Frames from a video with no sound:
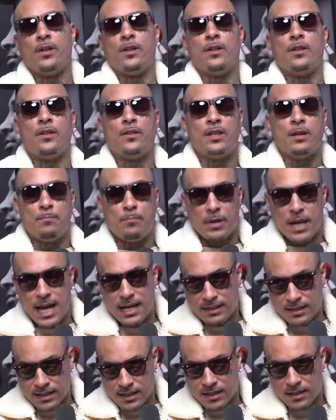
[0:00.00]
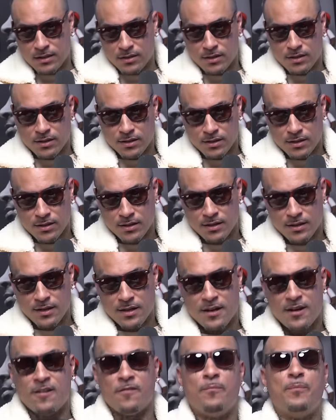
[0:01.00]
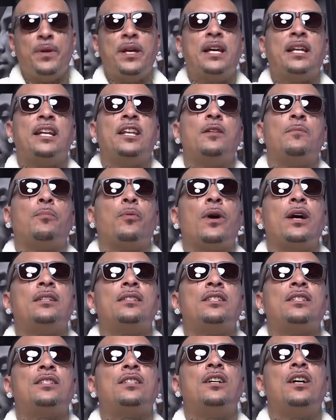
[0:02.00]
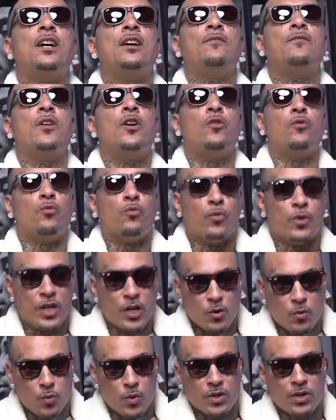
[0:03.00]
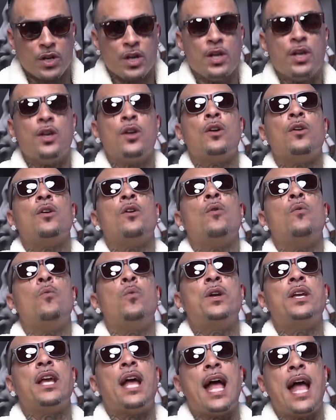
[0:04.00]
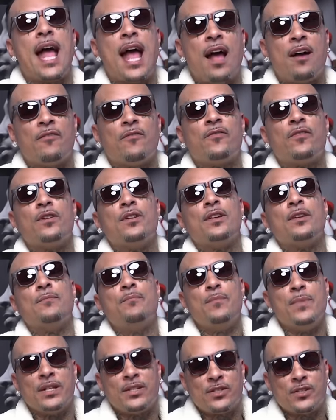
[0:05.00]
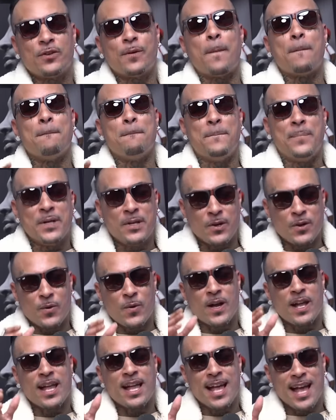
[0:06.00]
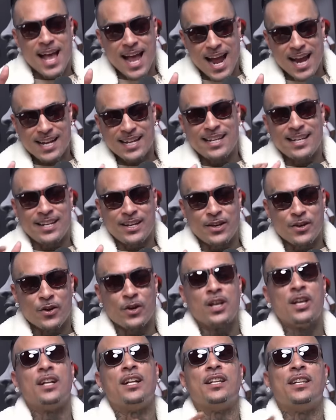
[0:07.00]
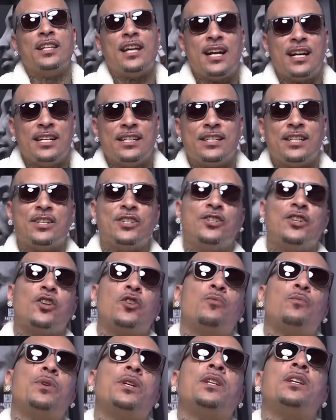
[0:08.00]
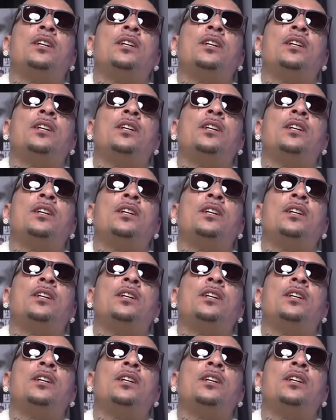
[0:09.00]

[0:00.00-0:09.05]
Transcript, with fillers: the blessings of being in the presence of a real one. We have Mr. Bill Haney here, ladies and gentlemen.